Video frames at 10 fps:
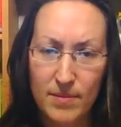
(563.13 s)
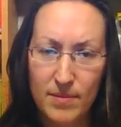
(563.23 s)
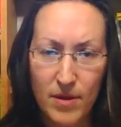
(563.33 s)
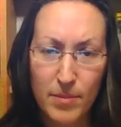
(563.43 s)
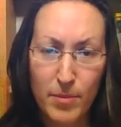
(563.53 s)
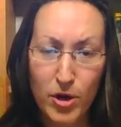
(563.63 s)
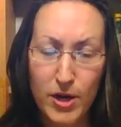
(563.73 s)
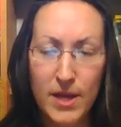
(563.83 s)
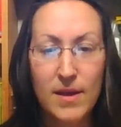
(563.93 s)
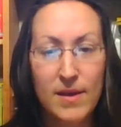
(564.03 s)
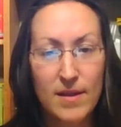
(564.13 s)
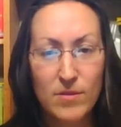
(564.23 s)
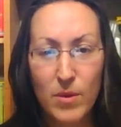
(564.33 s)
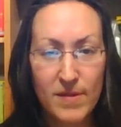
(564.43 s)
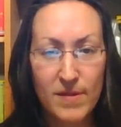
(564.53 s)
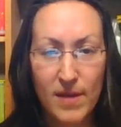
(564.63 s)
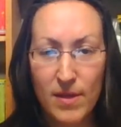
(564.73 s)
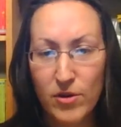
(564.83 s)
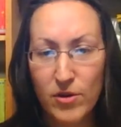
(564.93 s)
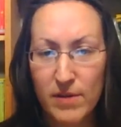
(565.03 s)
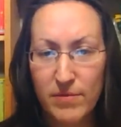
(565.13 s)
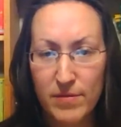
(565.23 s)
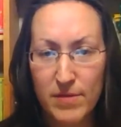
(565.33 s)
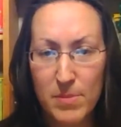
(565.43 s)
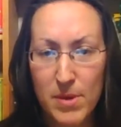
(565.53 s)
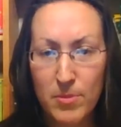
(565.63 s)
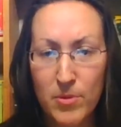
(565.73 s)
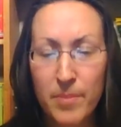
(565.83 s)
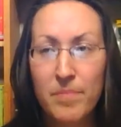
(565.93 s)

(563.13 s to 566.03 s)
on the party. That's why we say 30 to 50 people.